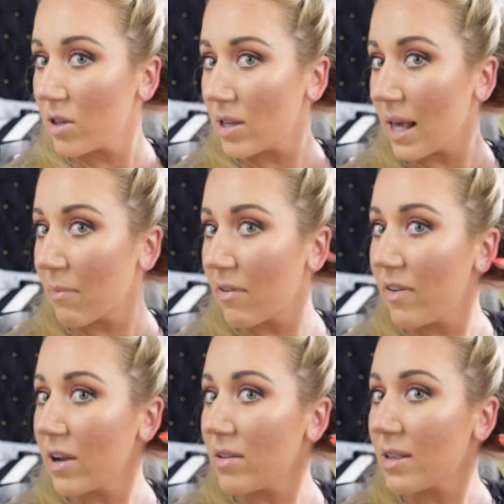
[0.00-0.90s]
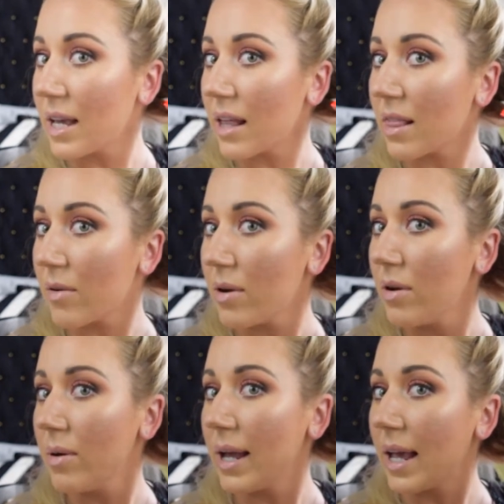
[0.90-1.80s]
just take my finger and stick it
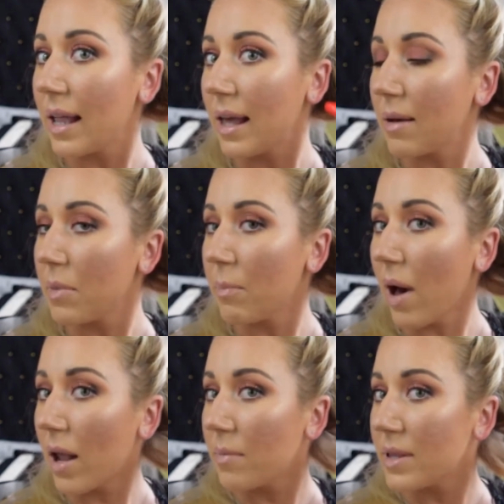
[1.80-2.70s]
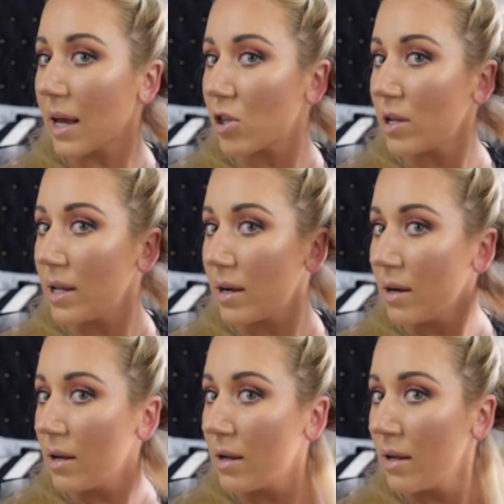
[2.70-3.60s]
through and get like the bottom section
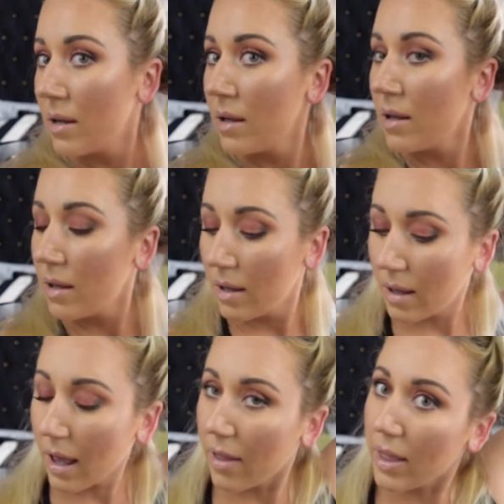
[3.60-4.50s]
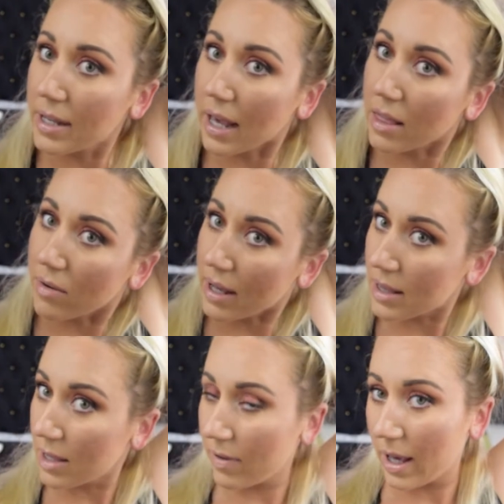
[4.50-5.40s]
here. And then take the
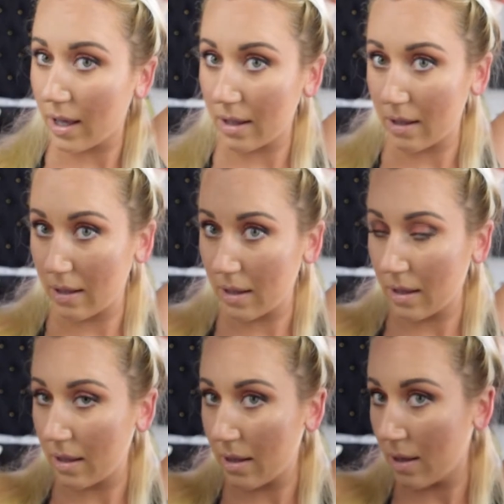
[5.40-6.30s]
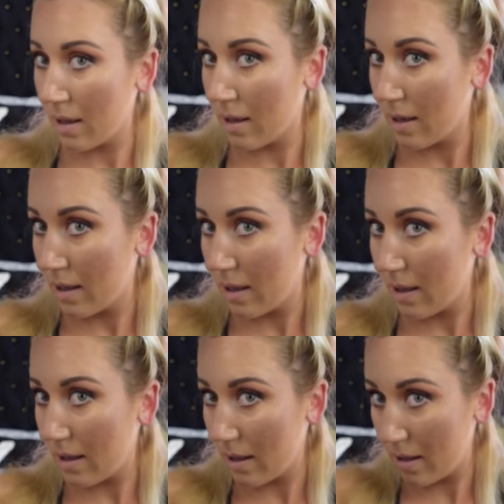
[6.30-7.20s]
rest of it
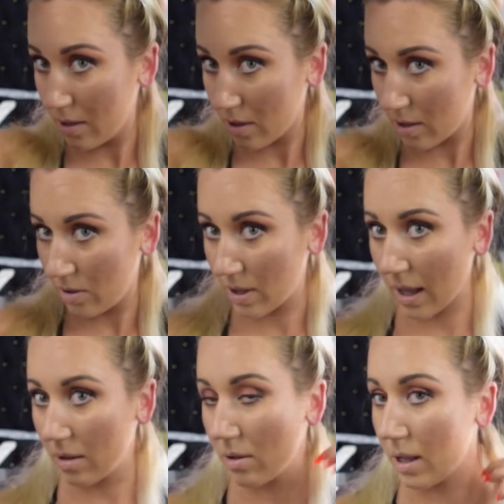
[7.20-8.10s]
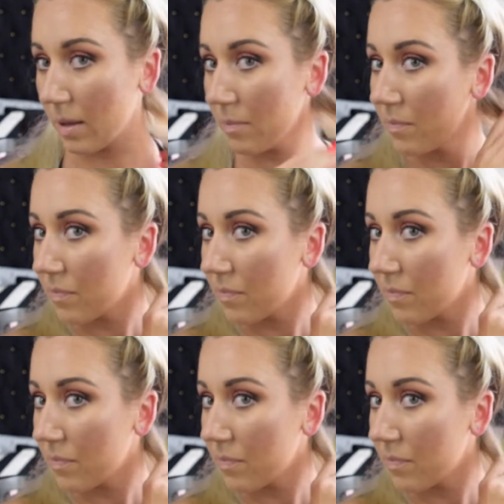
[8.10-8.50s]
and just use that little clip.